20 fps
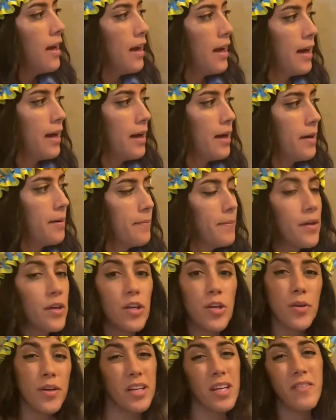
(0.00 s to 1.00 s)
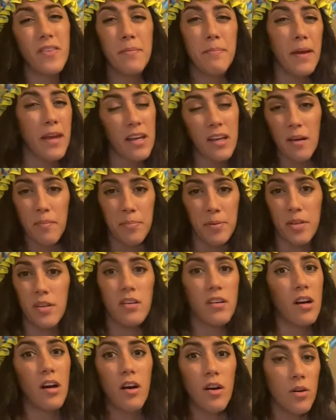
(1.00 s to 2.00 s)
Um, you could even make up
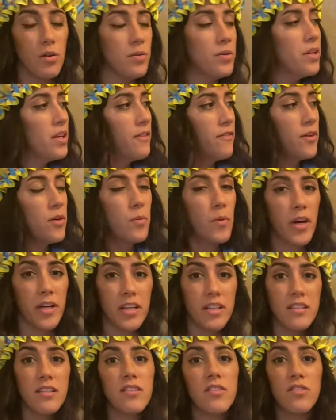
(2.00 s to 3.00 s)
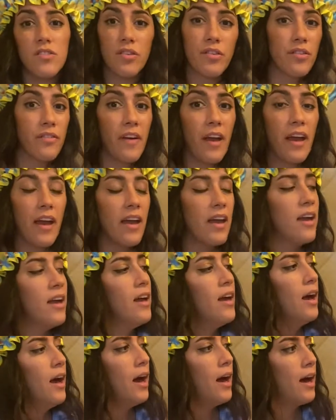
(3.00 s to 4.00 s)
your own if you wanted to survey
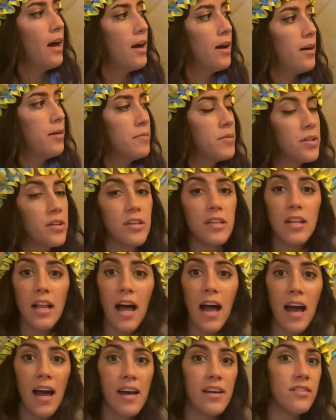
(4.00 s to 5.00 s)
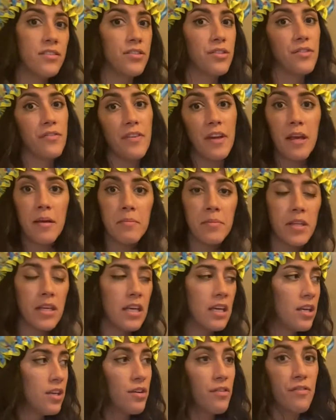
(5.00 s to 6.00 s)
um, your class, your
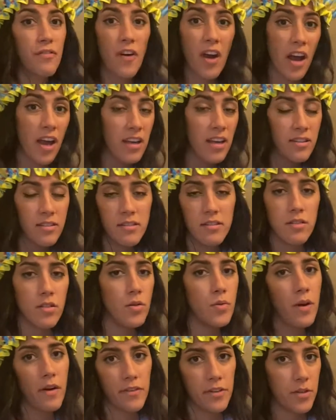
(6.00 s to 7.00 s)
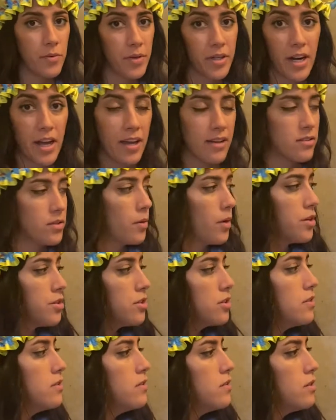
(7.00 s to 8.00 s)
family, your friends, whoever you wanted to ask
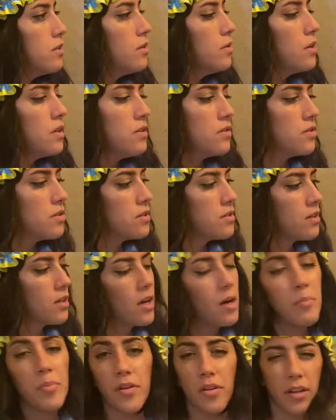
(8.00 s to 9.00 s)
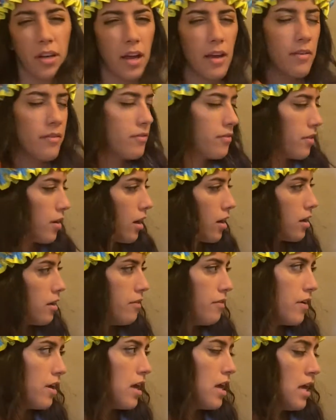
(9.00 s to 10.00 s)
questions to. These are just a couple that I've thought of.